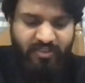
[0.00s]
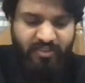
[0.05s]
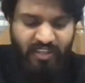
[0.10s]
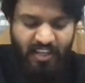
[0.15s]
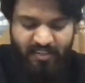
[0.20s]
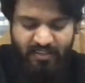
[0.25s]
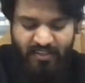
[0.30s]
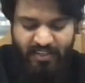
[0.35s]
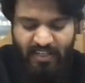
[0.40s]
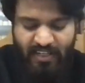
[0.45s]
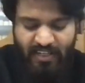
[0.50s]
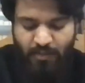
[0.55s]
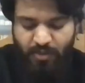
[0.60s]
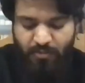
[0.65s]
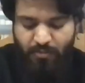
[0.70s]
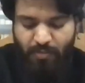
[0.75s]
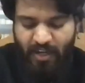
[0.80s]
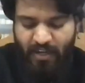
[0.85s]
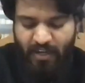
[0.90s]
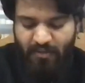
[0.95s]
that deal with
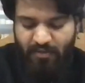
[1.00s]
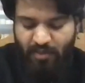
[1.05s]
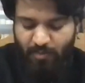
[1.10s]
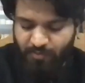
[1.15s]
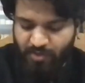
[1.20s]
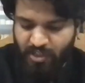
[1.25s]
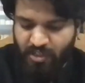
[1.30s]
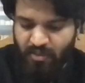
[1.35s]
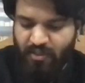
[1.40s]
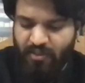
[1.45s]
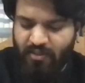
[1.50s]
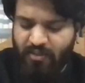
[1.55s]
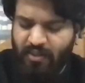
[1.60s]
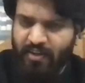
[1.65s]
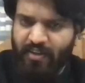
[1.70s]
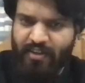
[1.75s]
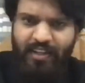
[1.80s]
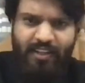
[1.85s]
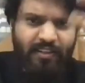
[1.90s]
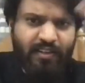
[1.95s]
my subject and there are
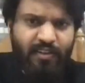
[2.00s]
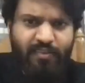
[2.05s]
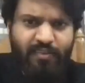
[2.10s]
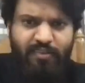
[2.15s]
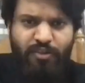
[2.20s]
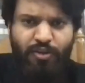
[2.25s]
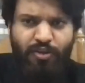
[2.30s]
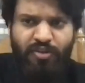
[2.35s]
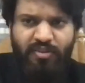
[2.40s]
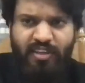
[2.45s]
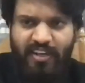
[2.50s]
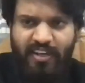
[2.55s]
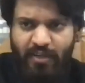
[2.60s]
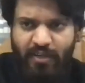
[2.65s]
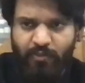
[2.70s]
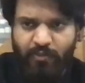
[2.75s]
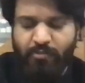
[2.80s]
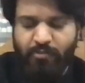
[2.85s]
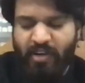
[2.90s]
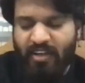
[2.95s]
10 case laws that deal
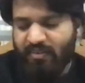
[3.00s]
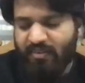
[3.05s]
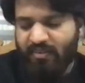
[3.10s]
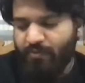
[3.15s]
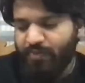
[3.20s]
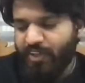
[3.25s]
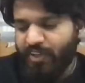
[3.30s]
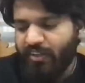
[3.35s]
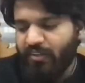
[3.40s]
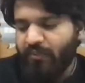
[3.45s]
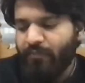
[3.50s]
with my subject.